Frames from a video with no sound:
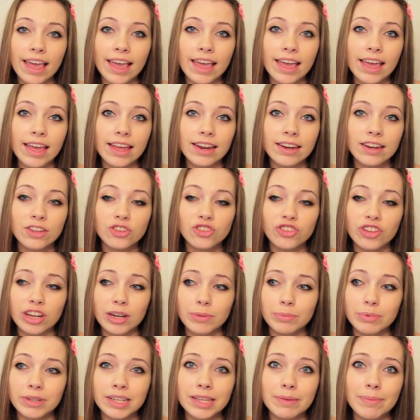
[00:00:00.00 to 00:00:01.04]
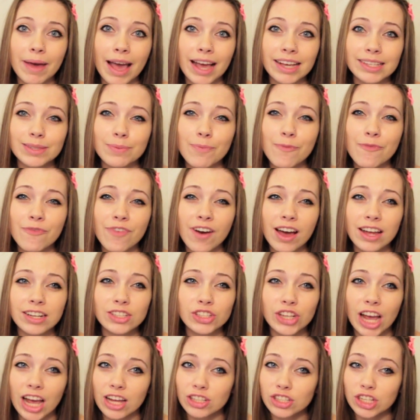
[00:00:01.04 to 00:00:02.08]
and start bringing back some fun
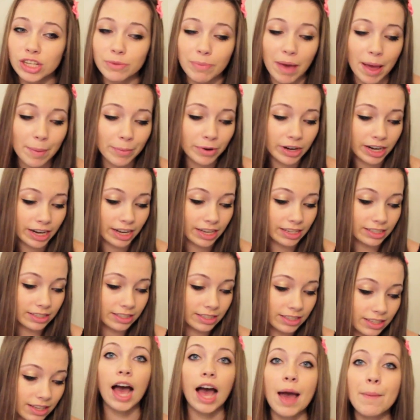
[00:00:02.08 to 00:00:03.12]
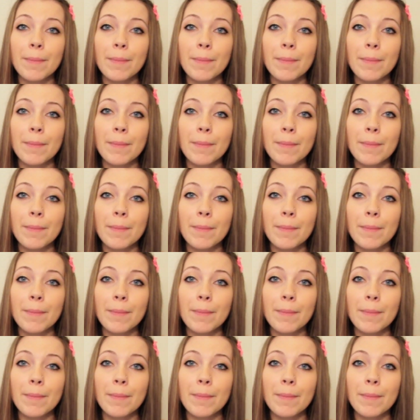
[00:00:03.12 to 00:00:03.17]
childhood memories.